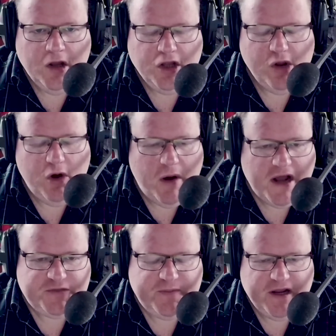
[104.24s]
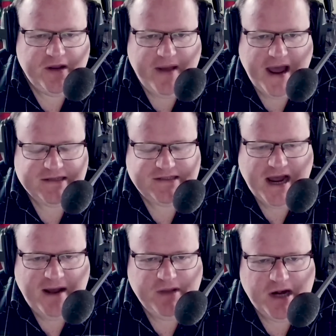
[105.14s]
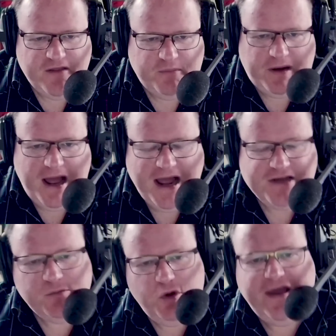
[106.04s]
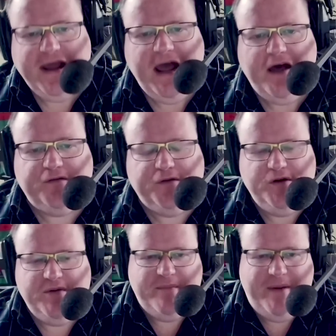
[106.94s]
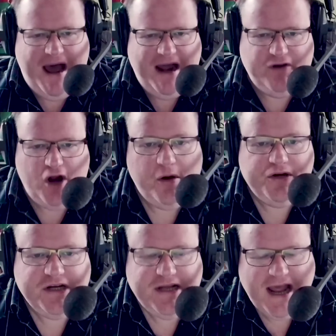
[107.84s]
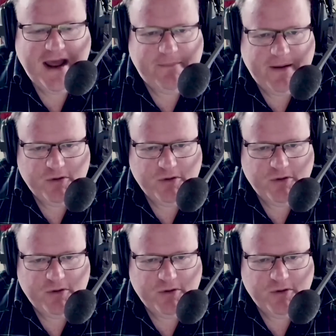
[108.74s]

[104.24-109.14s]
You always speak about the players and what they go through to be a part of an Origin camp.